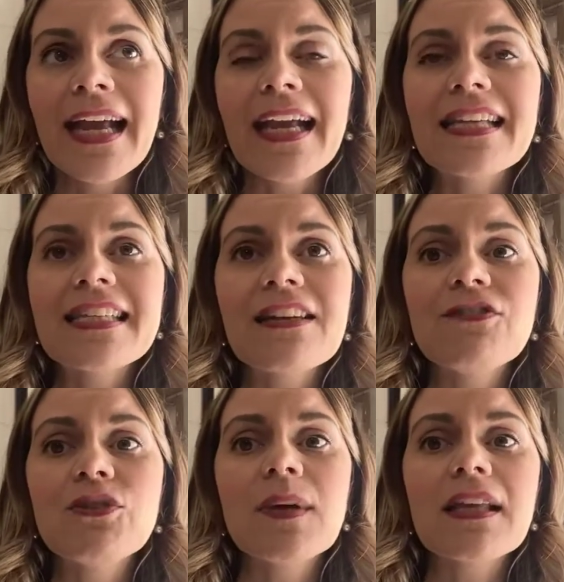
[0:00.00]
instead of
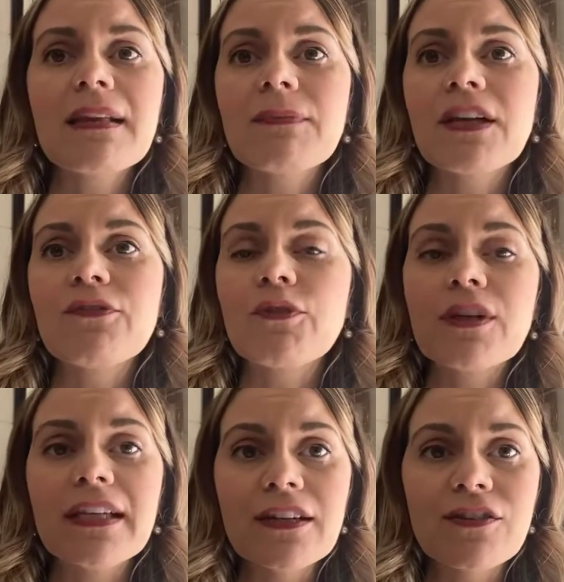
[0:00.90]
doing something for
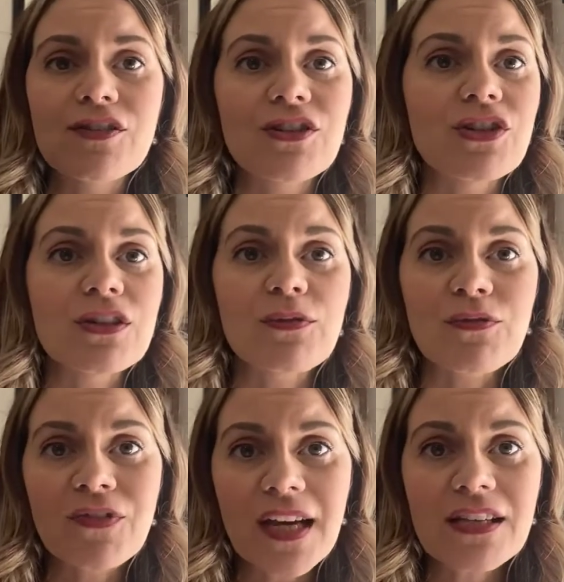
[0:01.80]
years to just
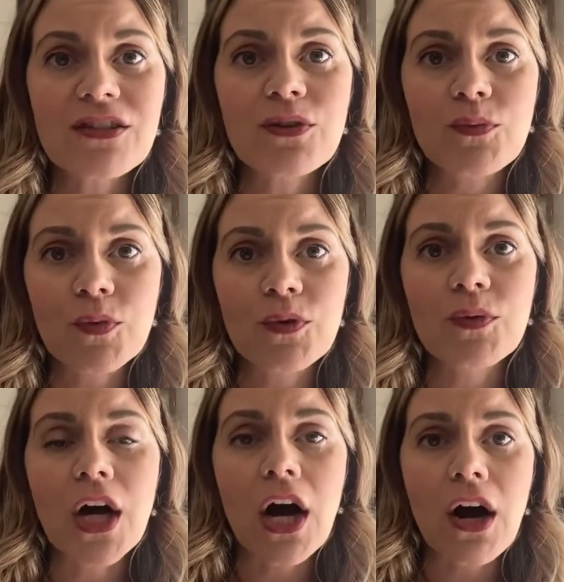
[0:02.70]
fix the
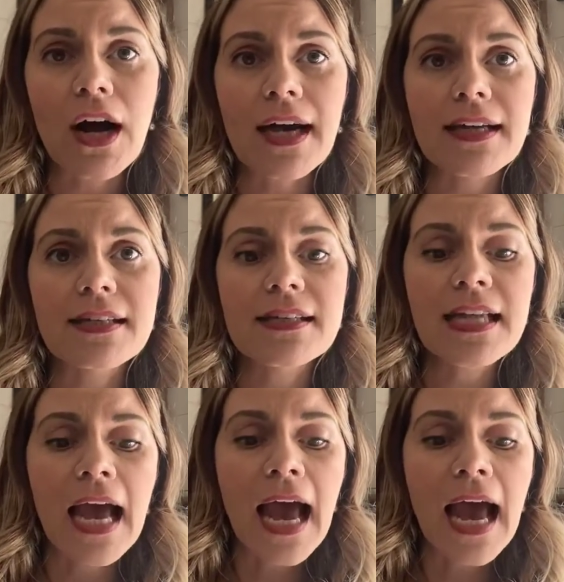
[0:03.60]
root cause,